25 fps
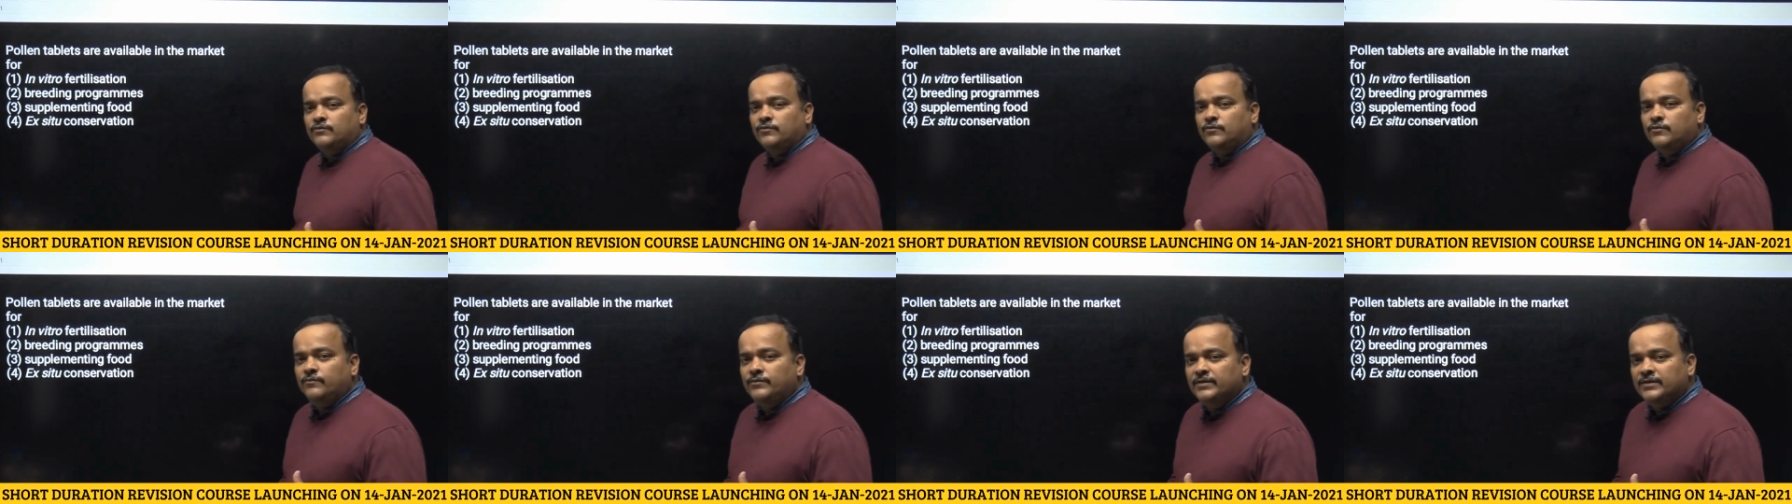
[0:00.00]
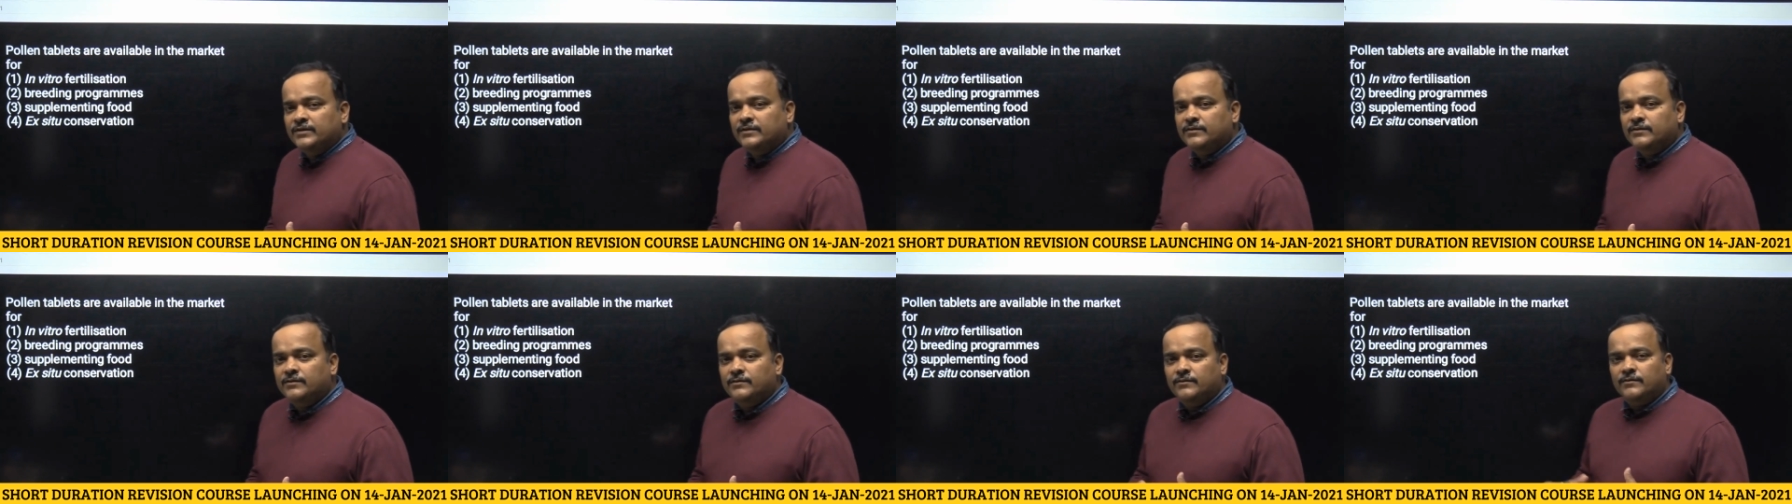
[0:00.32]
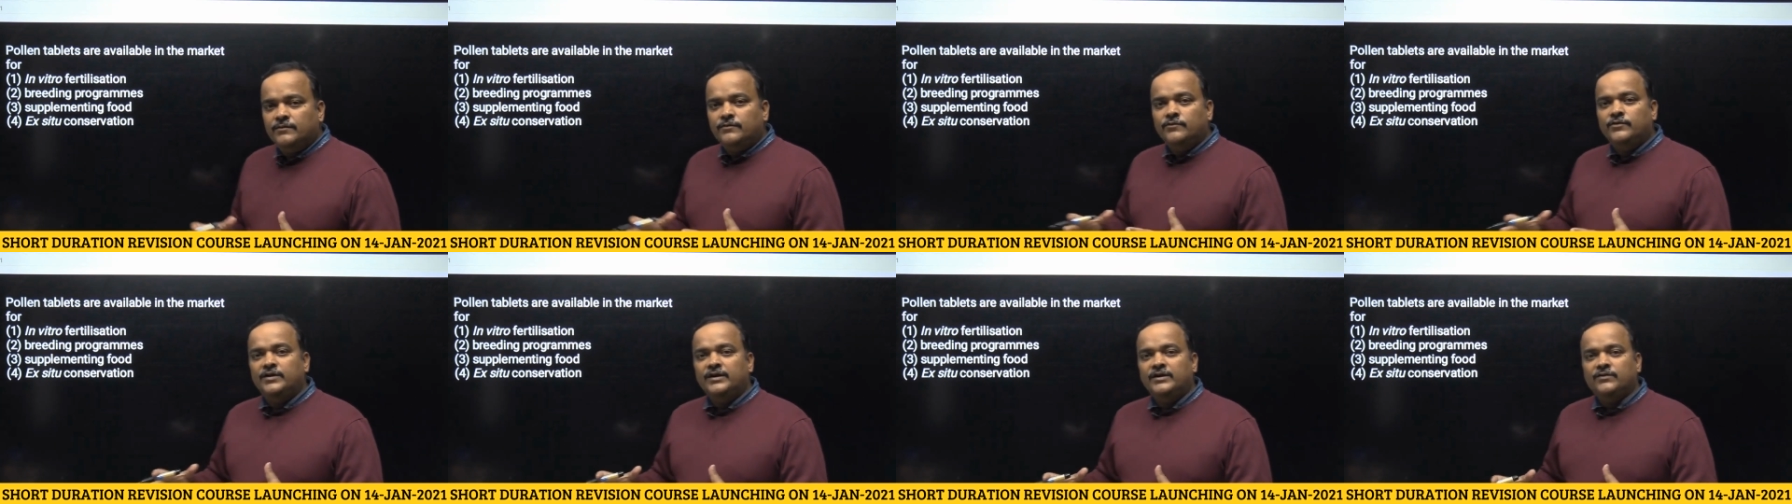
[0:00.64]
through with
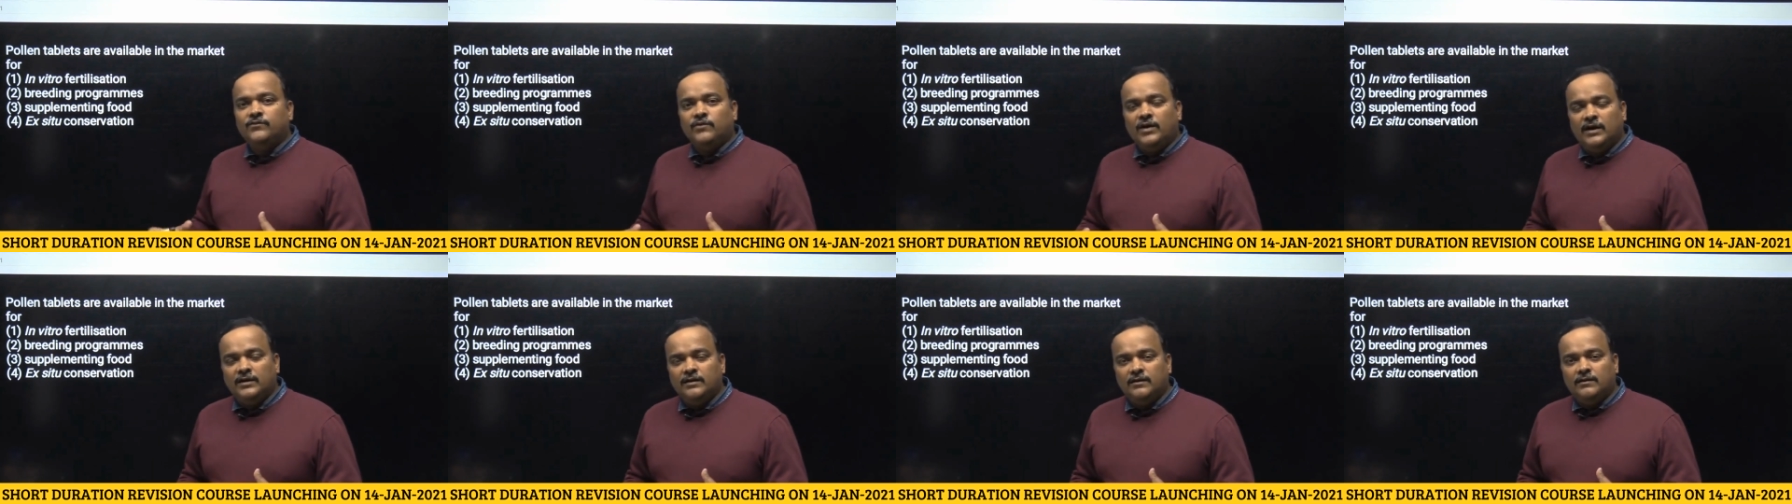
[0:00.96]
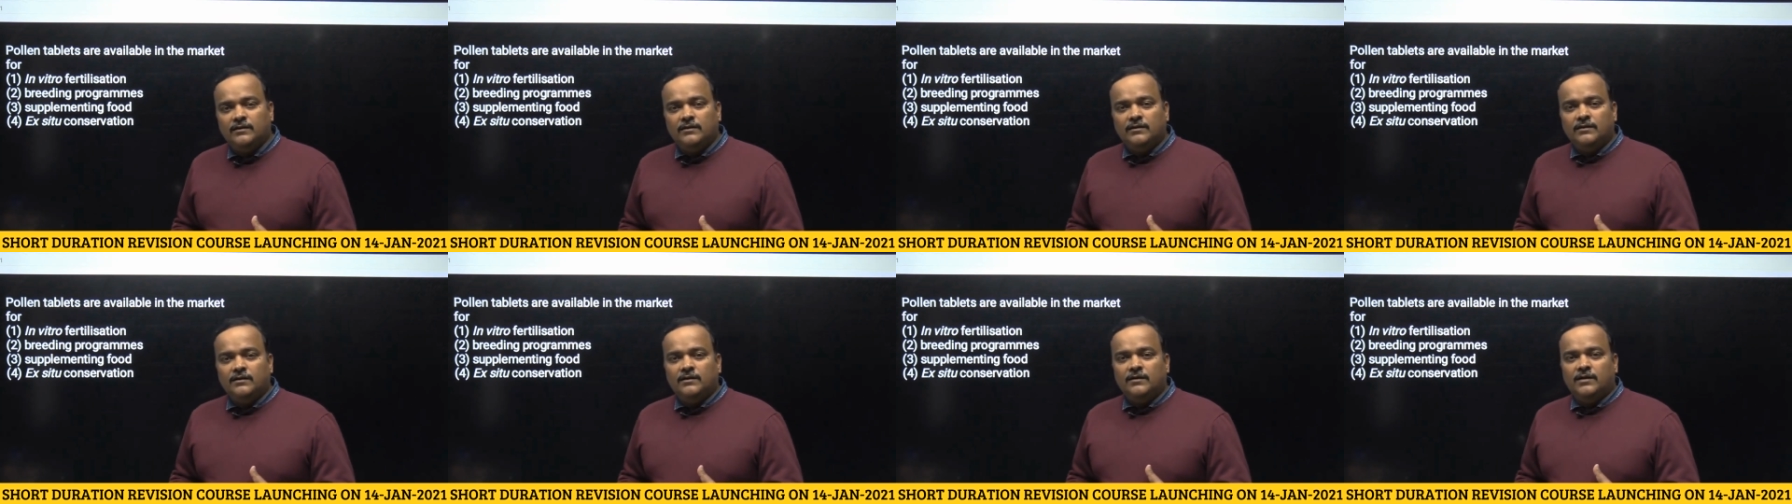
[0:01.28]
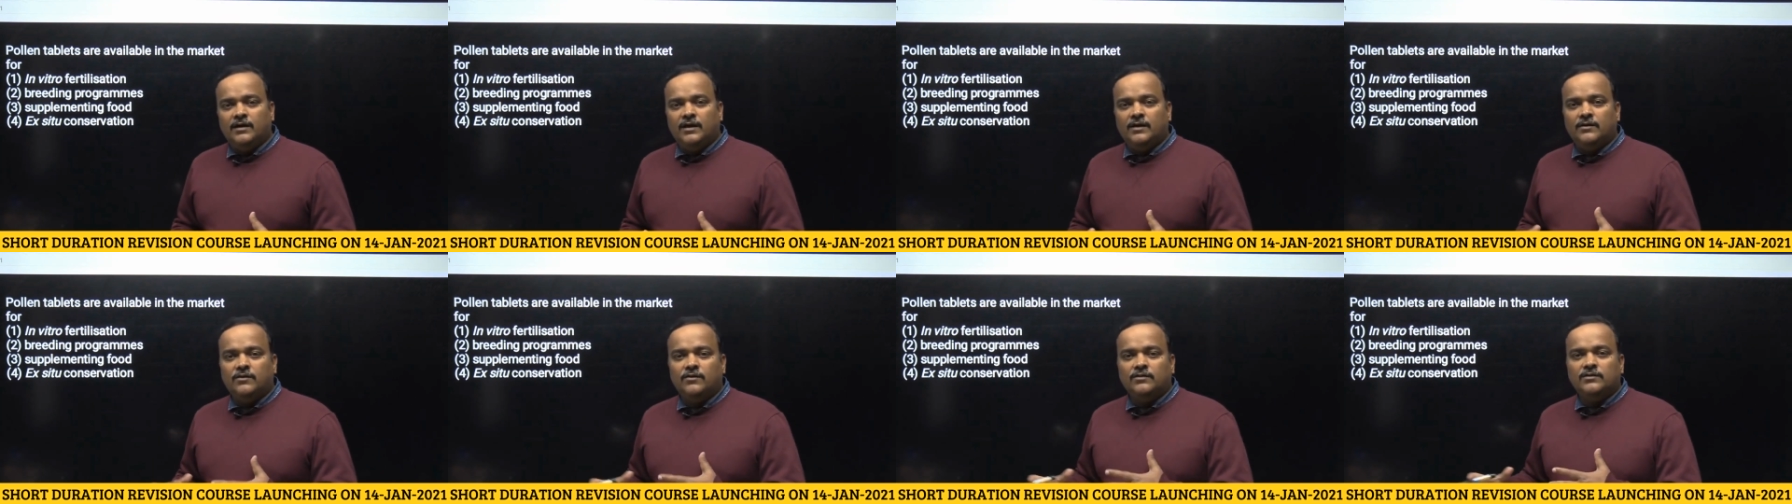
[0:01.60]
unit 1
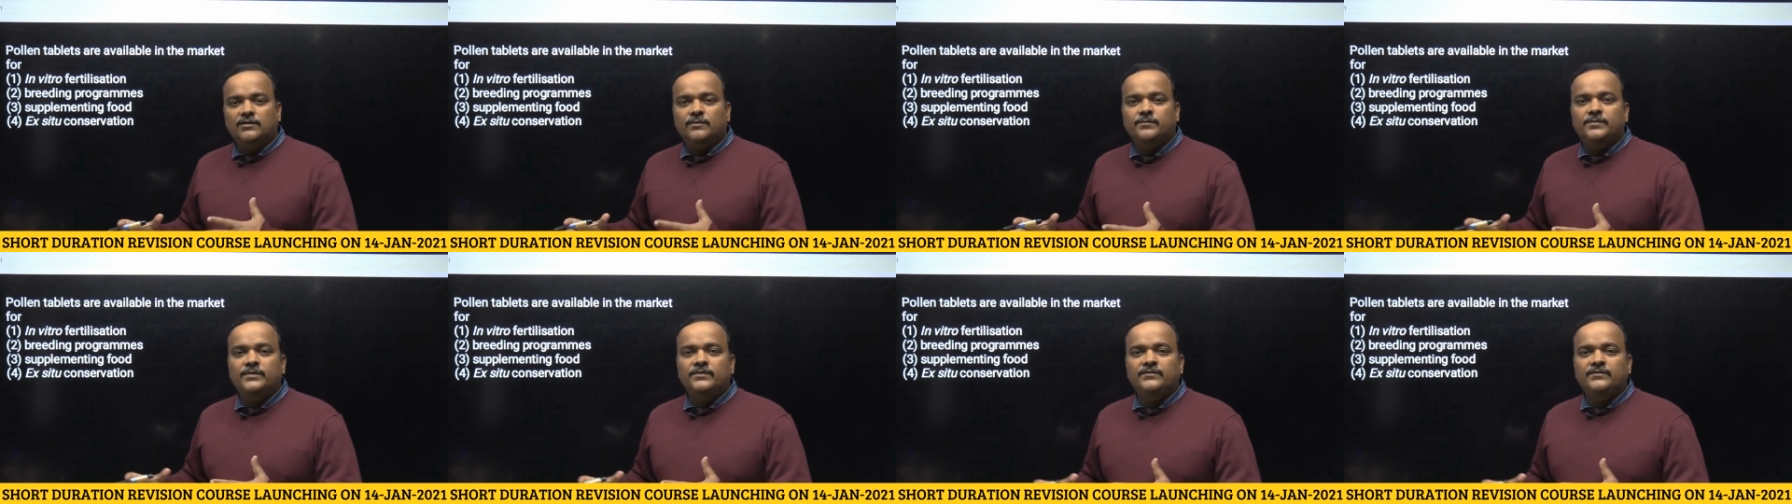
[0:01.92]
and all the